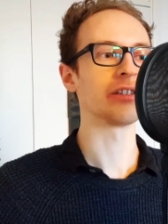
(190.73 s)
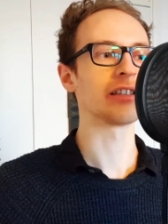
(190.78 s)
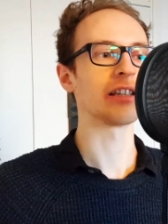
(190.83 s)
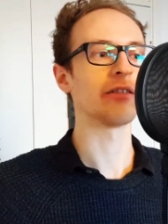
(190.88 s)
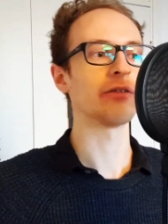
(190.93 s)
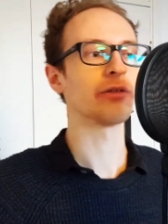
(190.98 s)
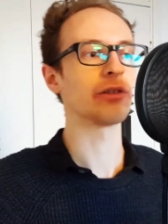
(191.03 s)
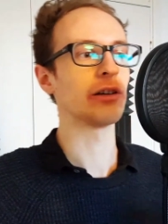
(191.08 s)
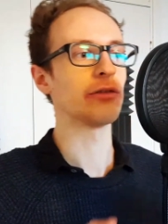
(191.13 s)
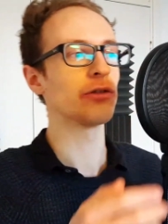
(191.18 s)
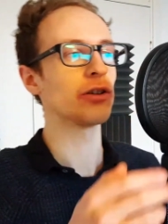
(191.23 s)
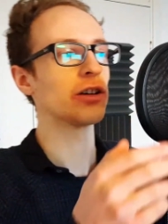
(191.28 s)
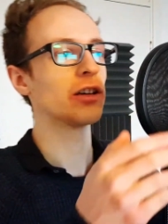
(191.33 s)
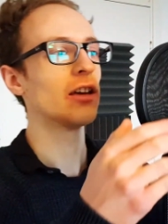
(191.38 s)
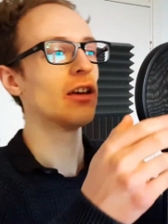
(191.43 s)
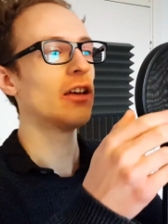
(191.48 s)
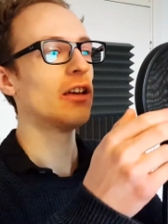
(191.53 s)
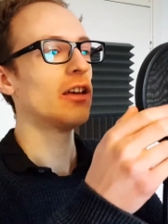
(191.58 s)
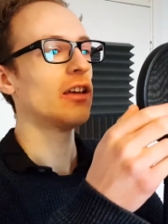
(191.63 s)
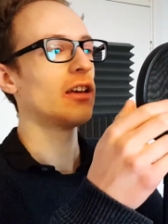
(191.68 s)
See if, if I
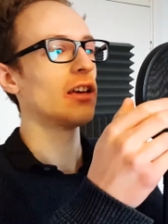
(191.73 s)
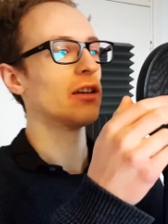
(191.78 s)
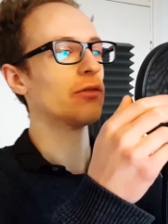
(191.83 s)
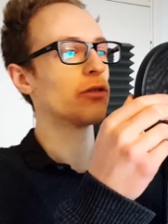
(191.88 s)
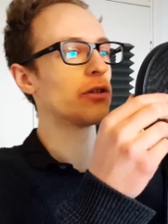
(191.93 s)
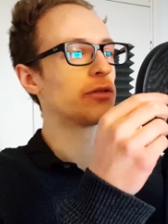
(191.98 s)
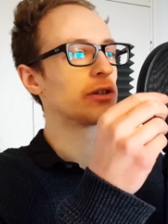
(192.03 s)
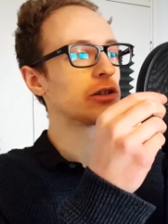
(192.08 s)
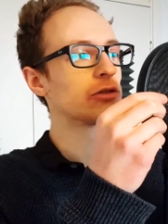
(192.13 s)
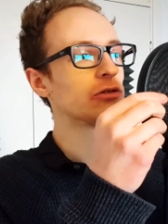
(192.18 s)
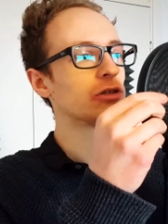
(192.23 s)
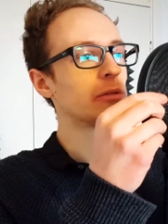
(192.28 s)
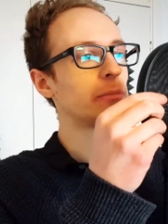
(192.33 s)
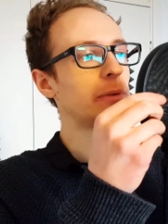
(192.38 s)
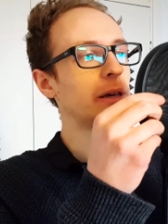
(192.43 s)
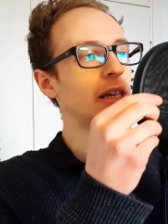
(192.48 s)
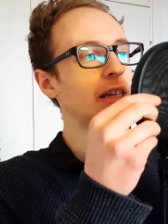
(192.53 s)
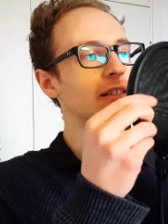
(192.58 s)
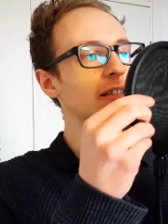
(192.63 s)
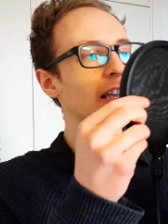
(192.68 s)
if I record a
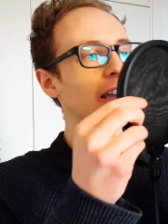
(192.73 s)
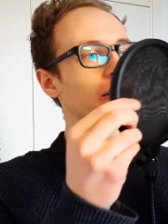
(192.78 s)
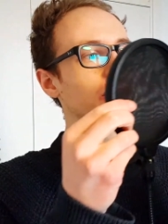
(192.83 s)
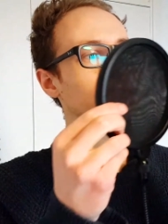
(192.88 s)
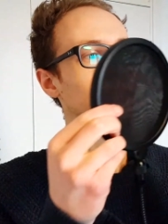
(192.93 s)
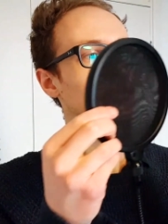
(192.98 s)
p sound